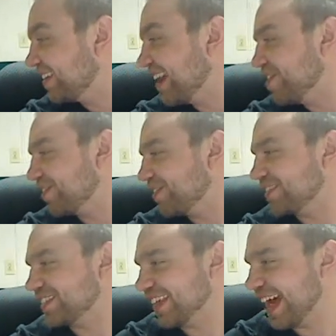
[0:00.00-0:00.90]

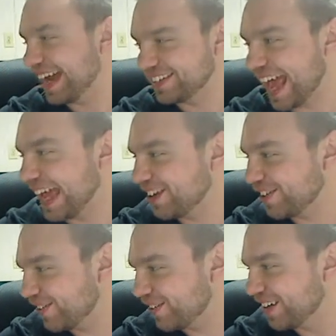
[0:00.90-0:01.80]

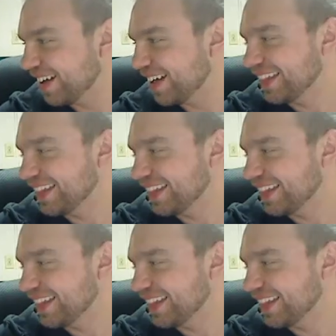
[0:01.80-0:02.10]
terror/anger